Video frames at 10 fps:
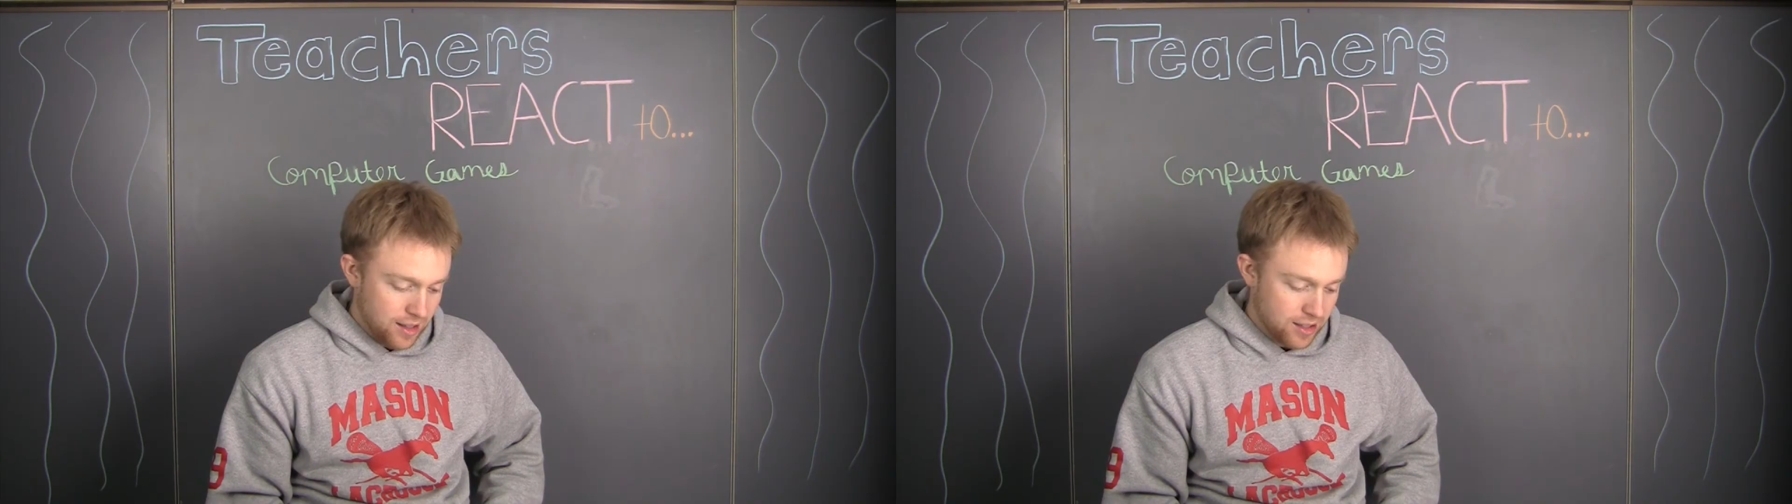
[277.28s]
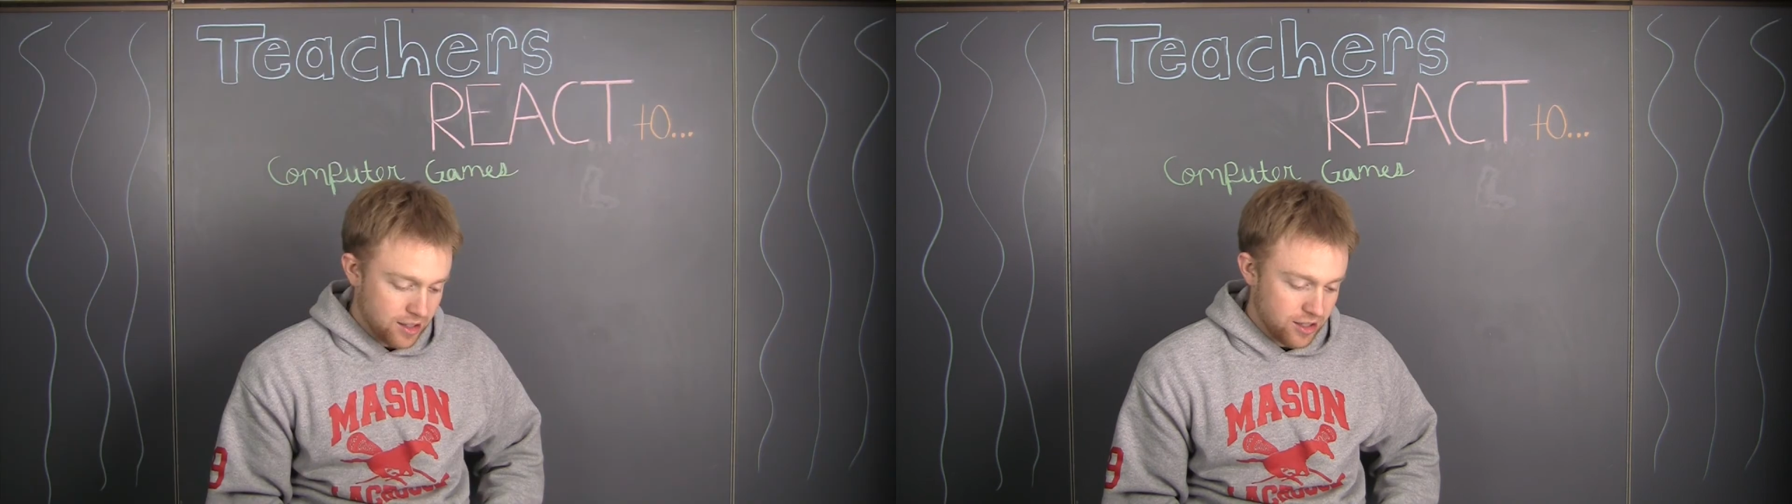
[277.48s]

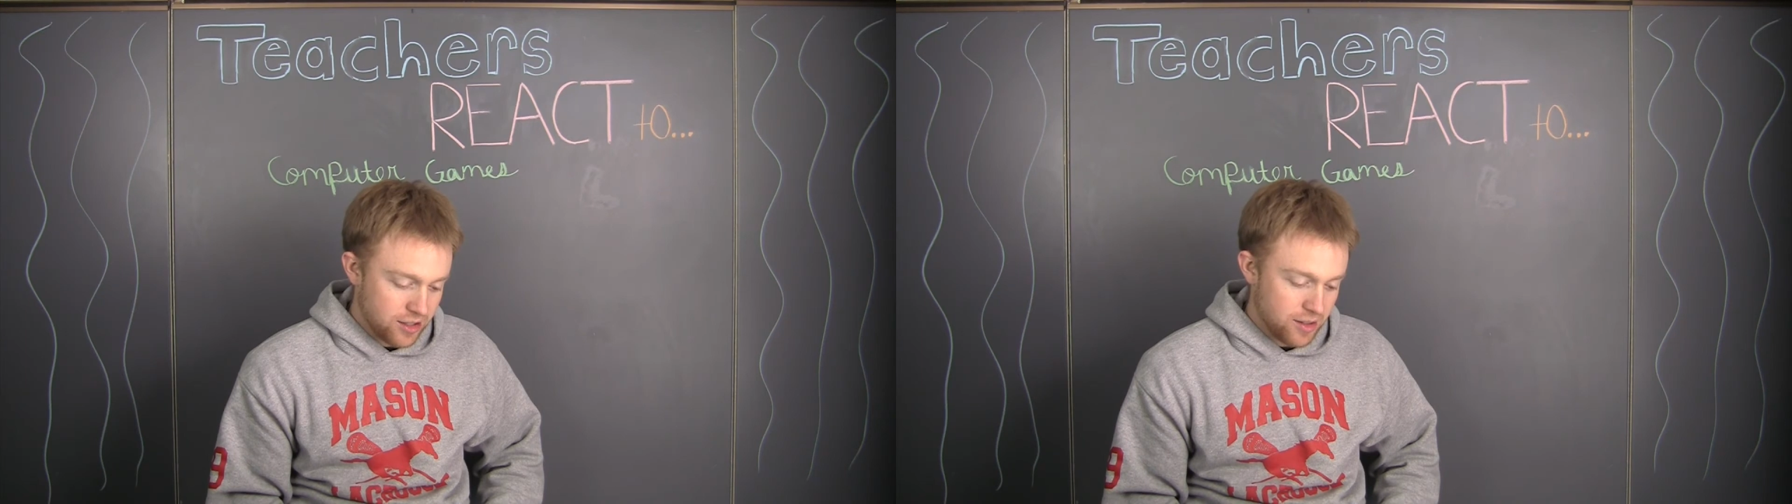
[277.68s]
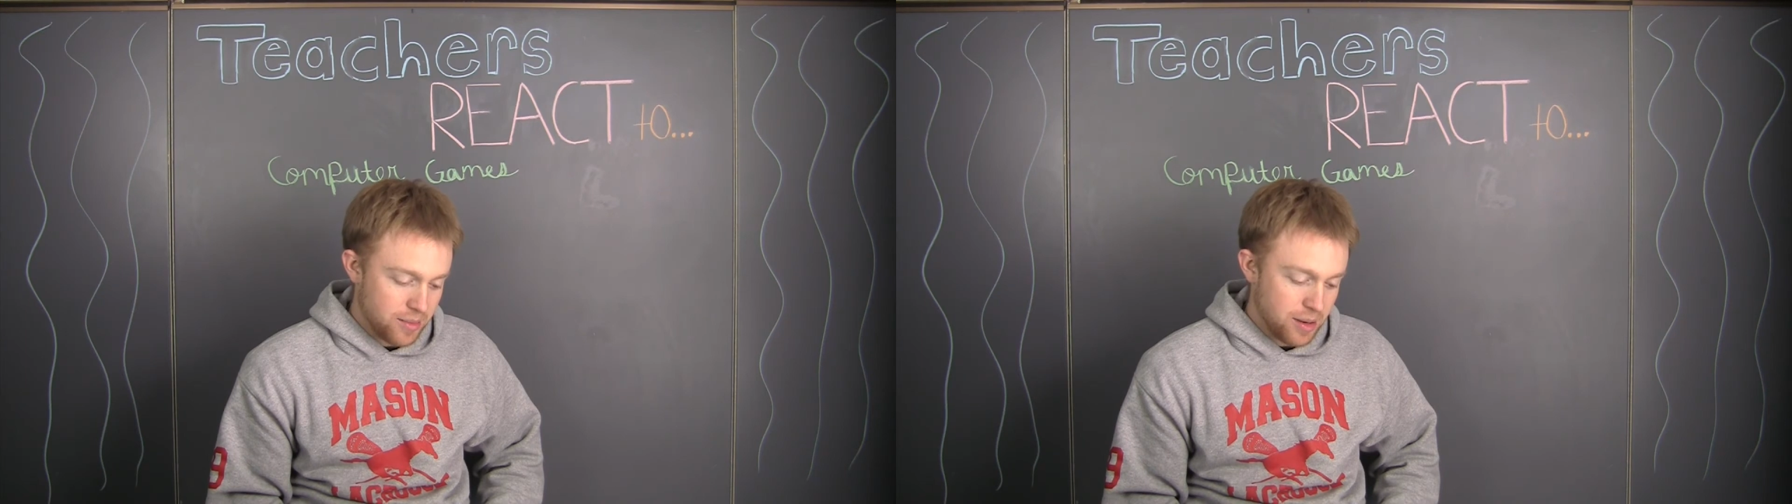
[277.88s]
It's hard
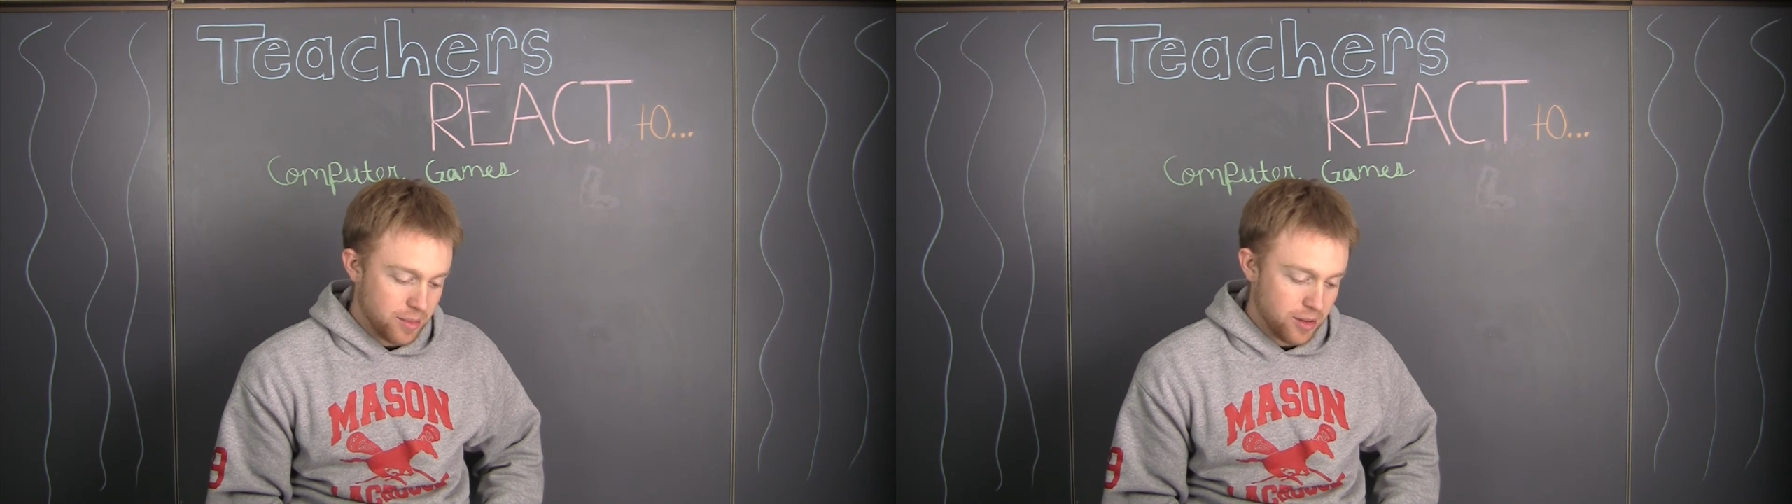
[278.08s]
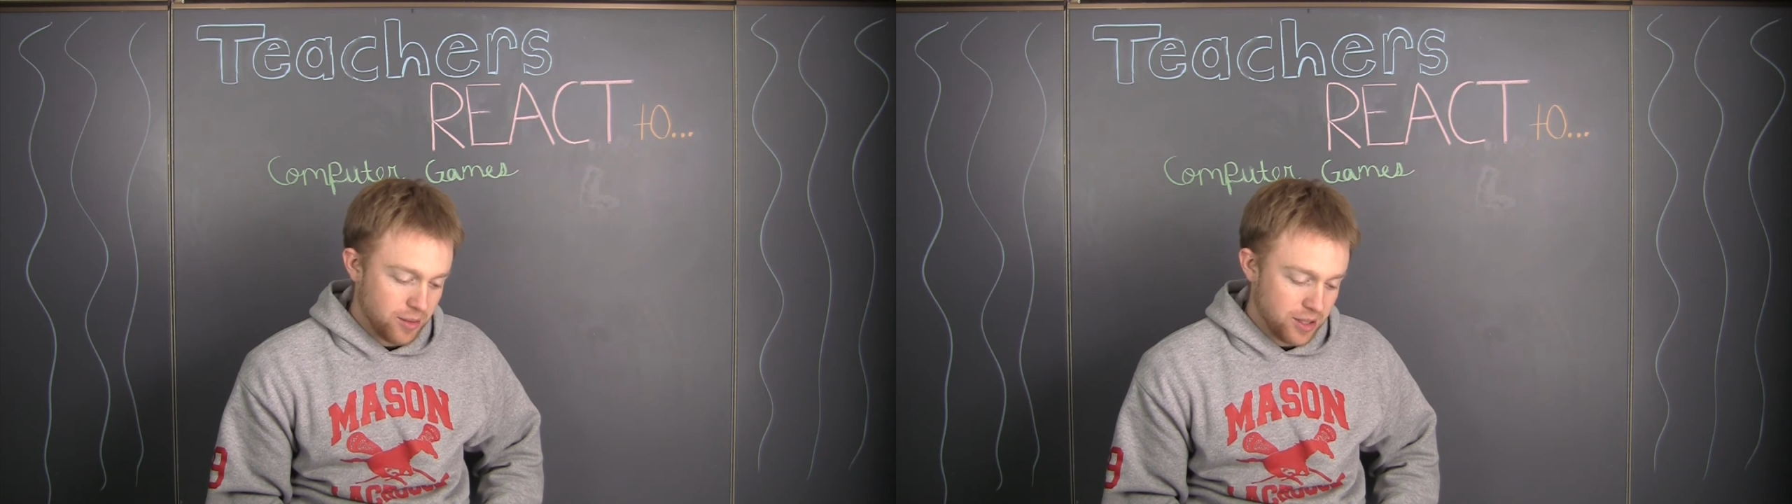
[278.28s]
to
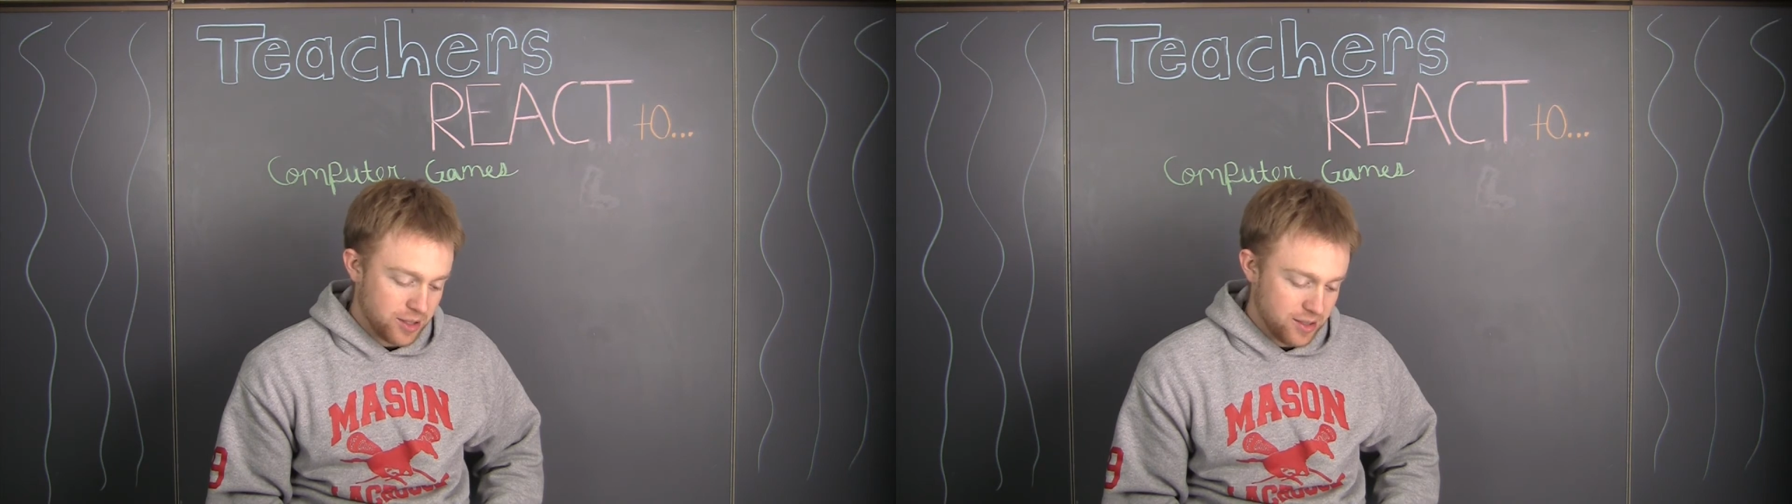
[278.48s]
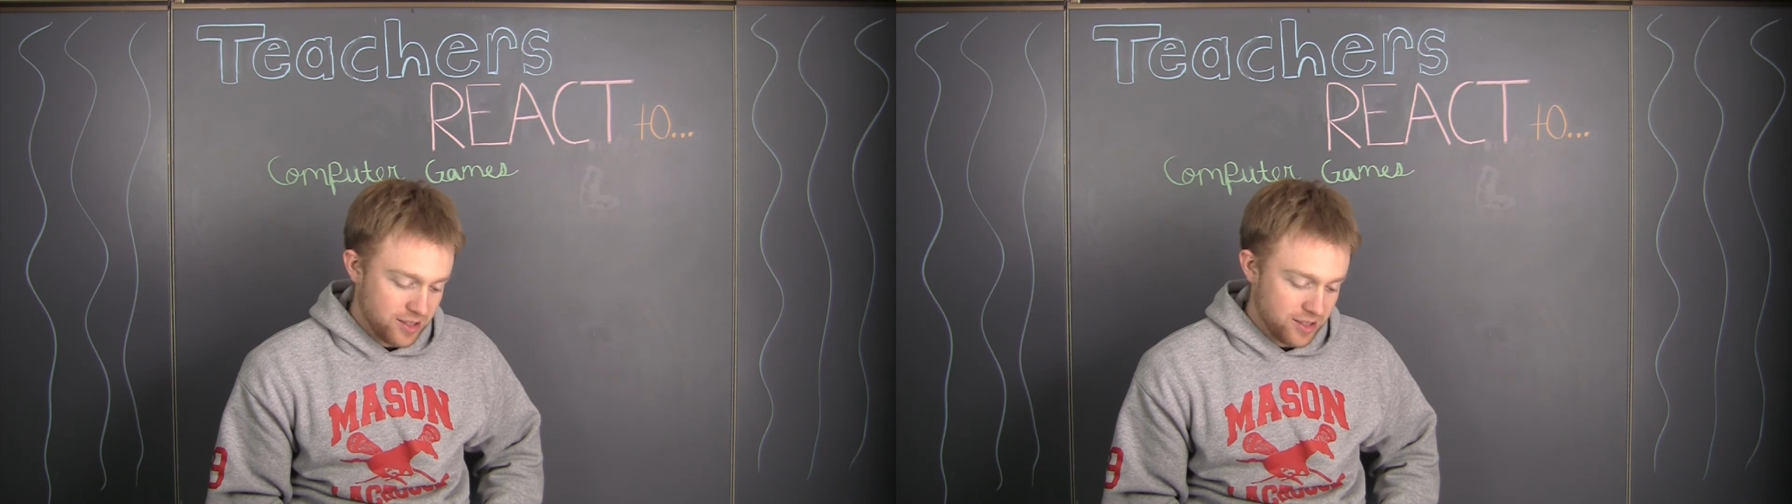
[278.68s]
remember which